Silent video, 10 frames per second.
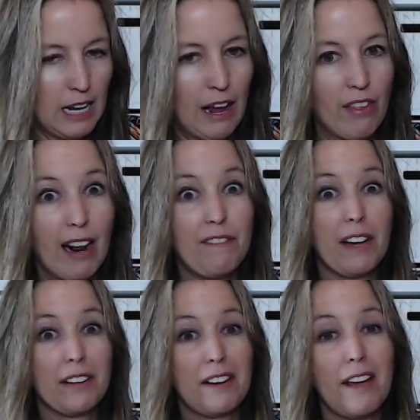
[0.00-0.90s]
And then I
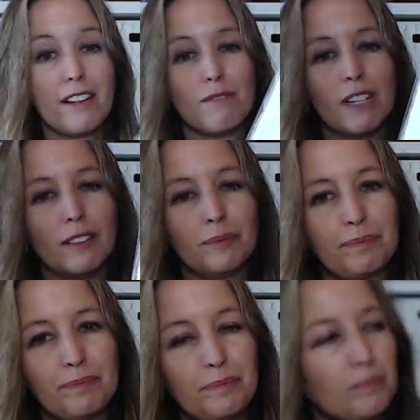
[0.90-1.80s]
found another one,
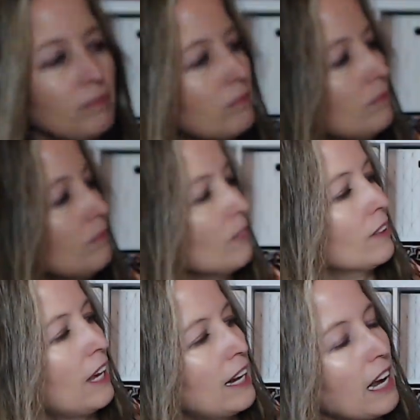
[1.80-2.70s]

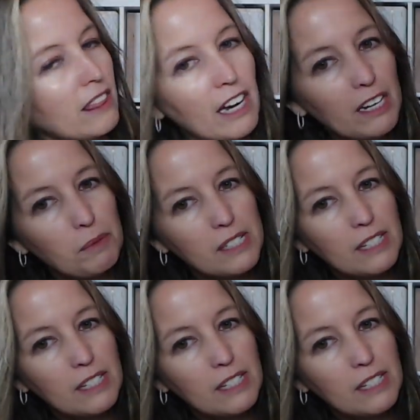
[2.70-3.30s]
and I thought it was